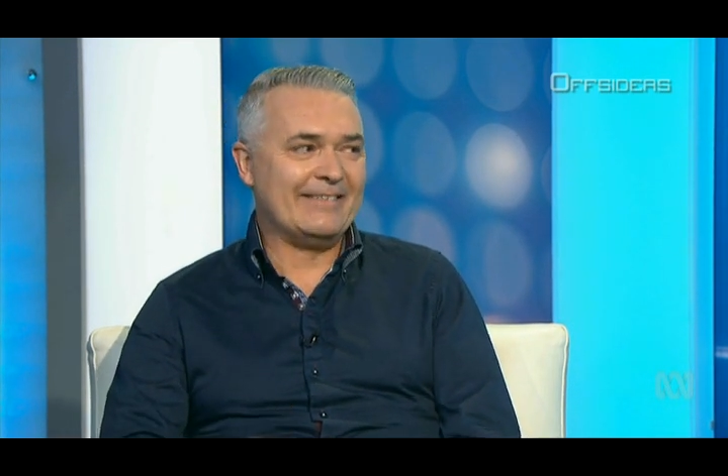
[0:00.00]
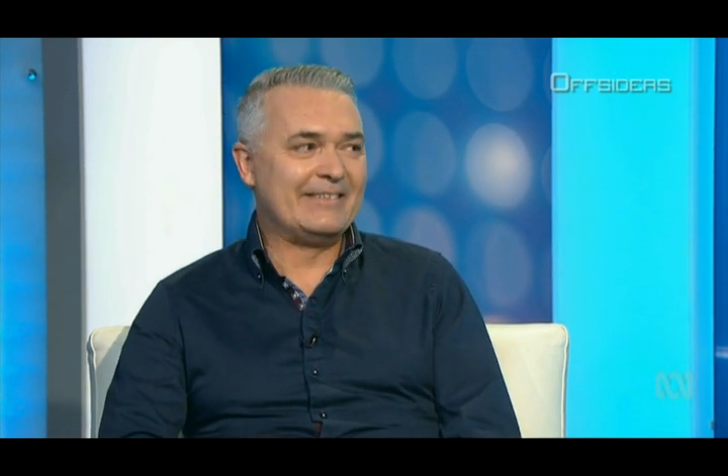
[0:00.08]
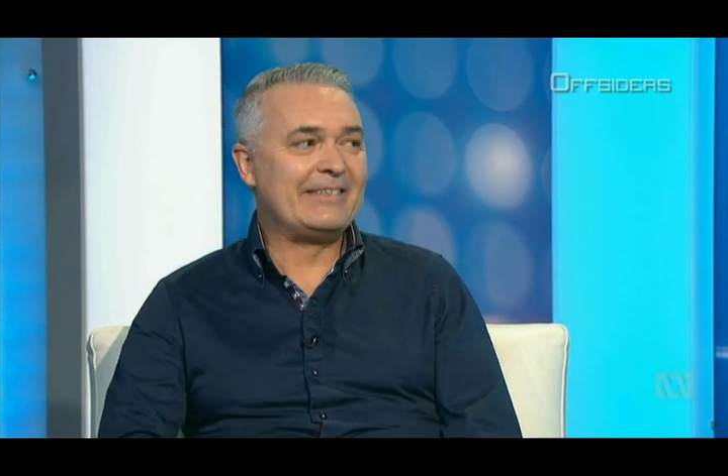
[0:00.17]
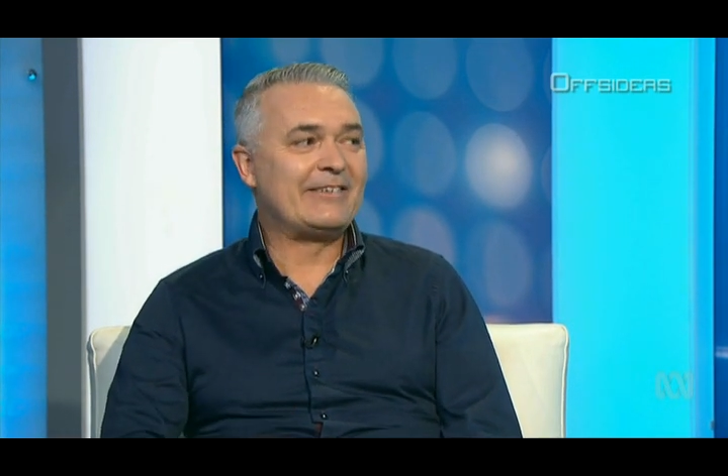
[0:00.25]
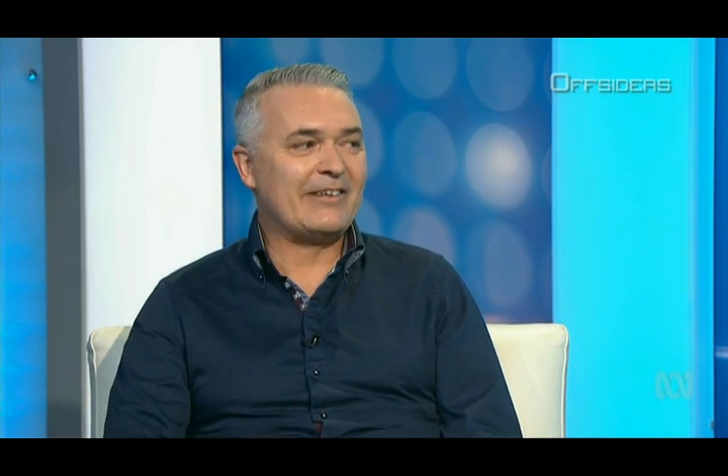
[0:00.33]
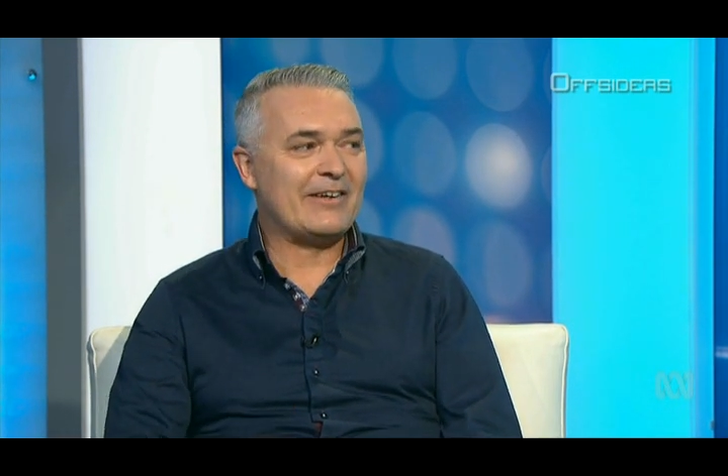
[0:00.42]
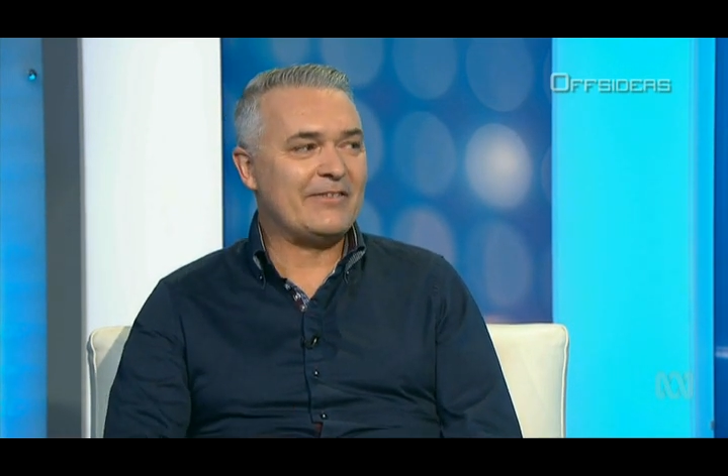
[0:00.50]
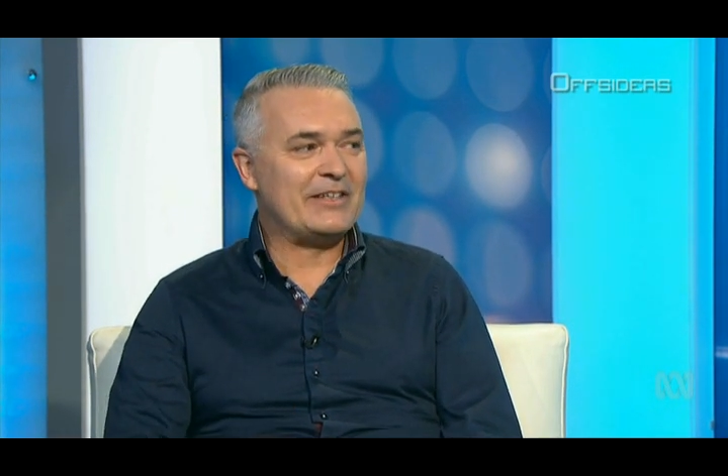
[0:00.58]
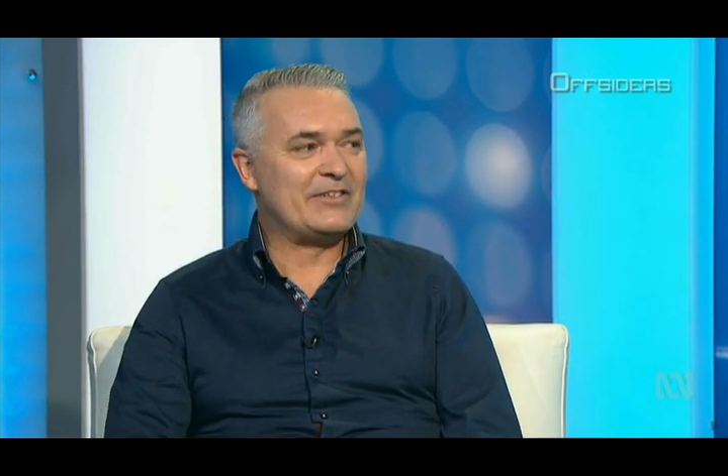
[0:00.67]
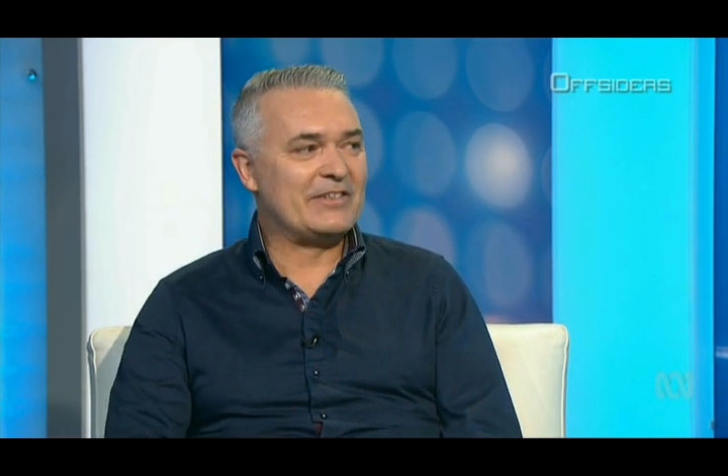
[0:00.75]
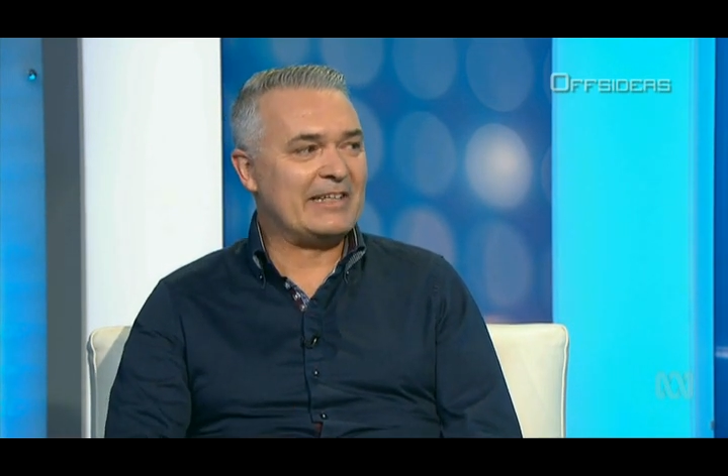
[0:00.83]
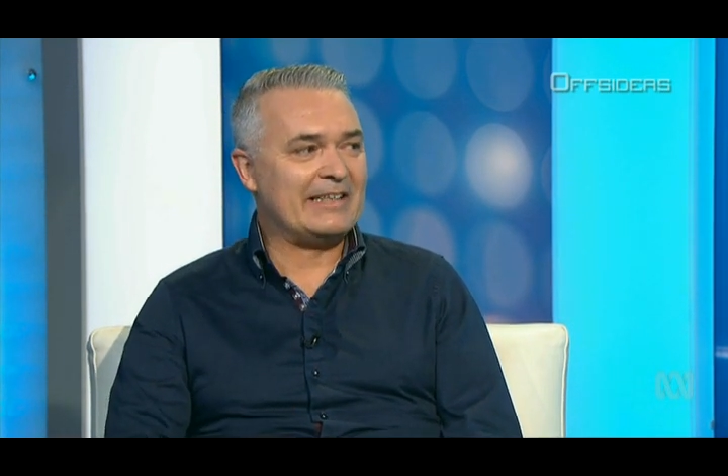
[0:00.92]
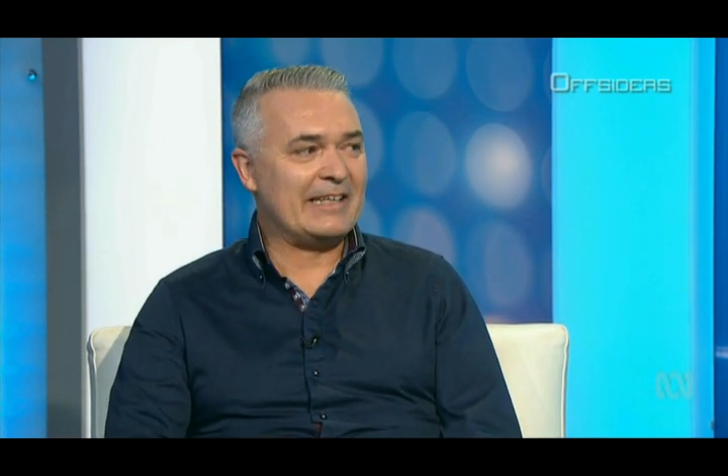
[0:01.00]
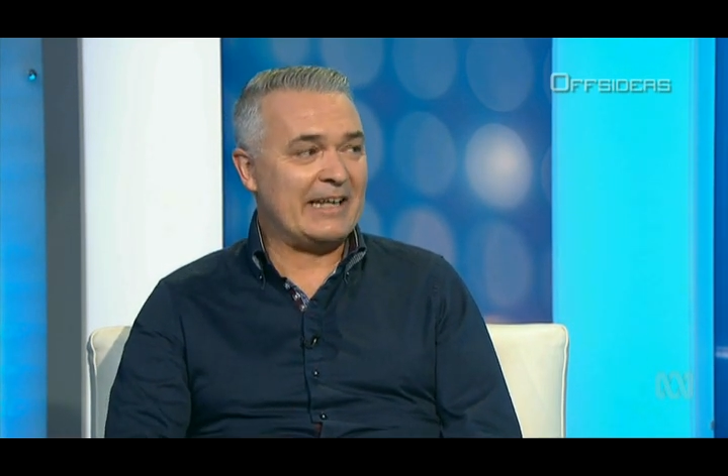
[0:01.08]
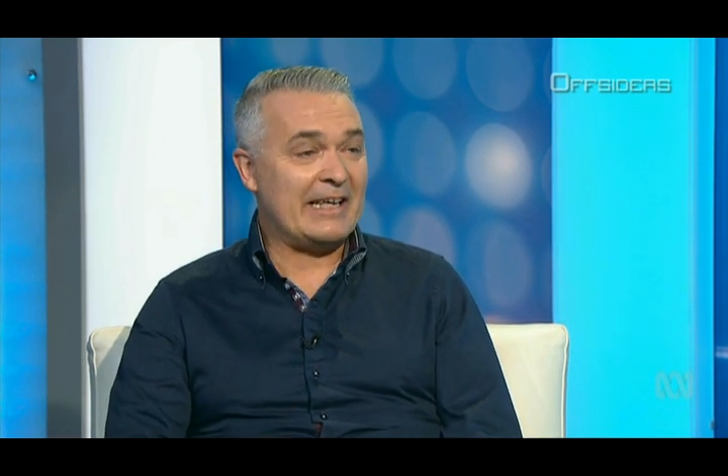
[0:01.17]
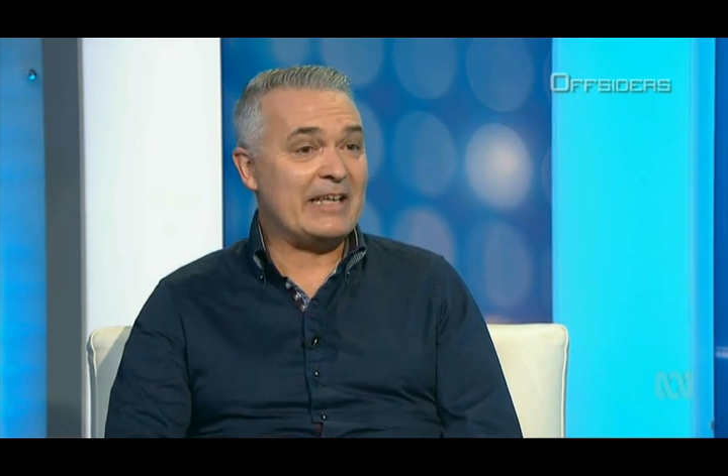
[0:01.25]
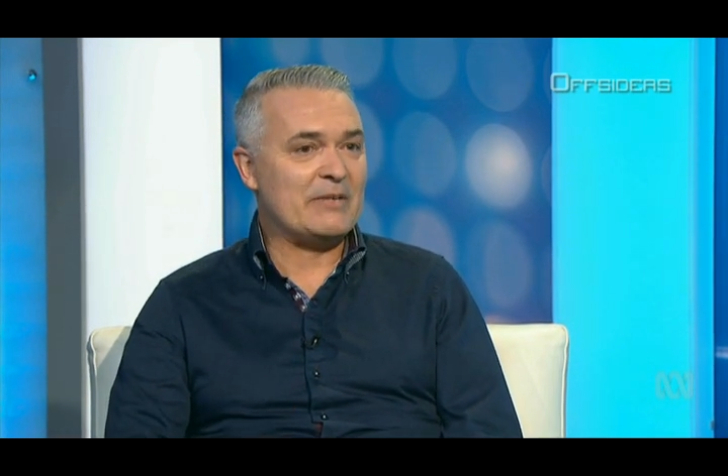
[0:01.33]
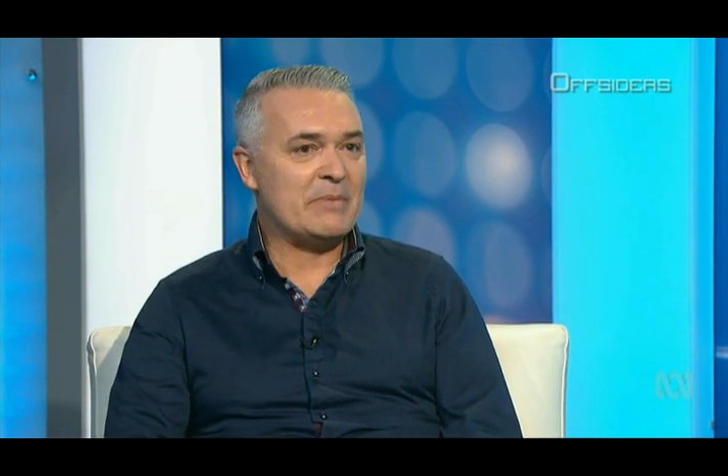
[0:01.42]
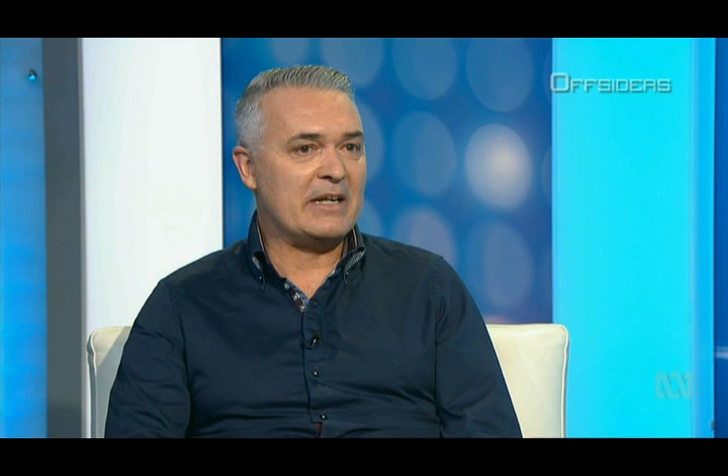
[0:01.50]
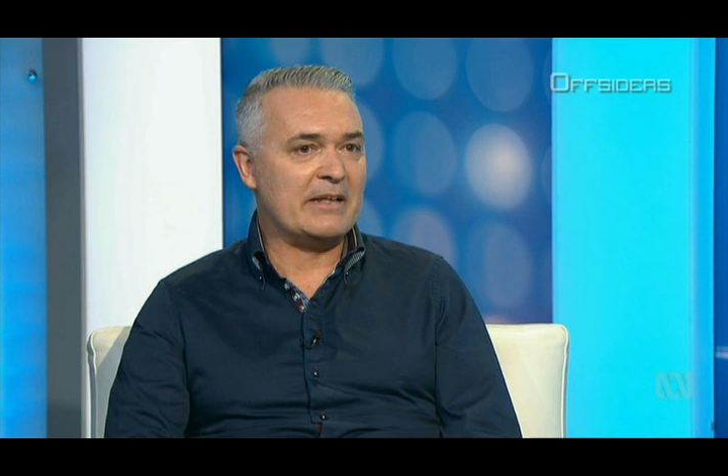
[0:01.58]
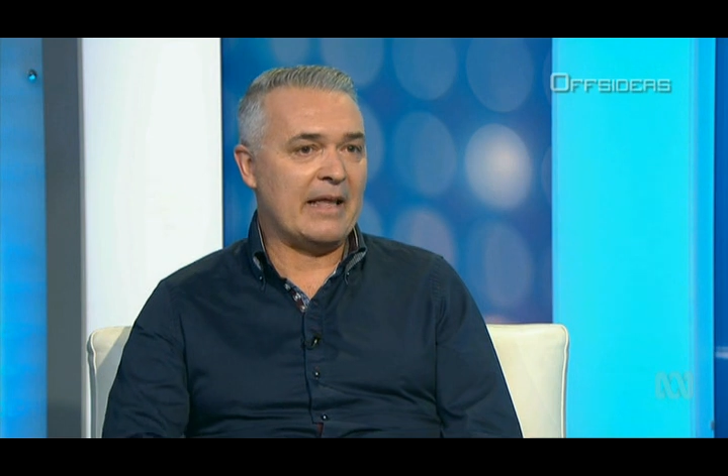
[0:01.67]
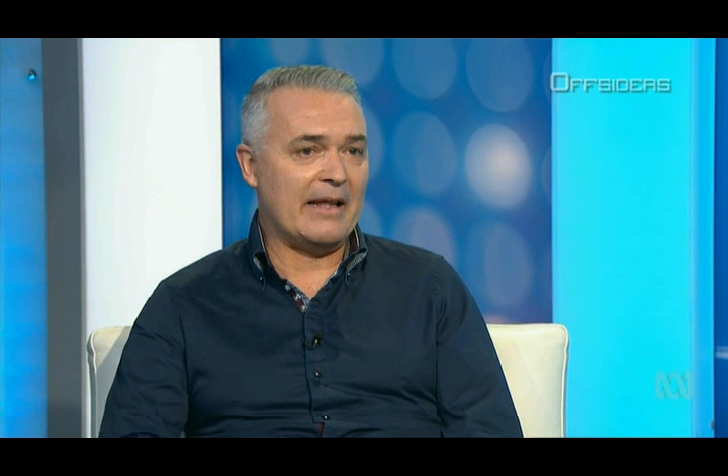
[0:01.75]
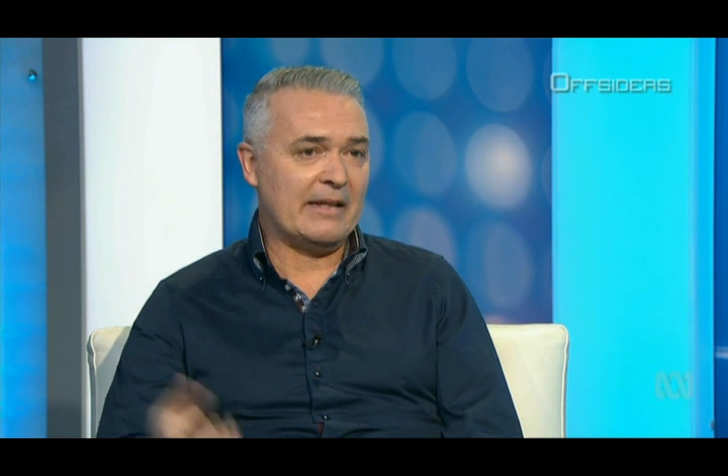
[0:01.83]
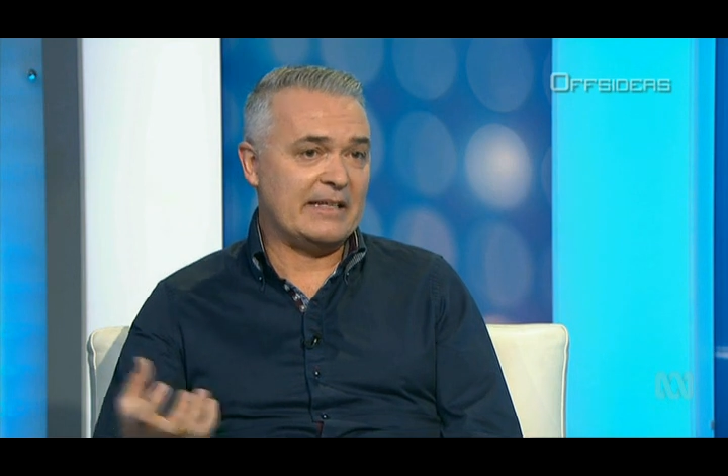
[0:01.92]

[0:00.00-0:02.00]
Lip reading: It was kind of interesting that he admitted that.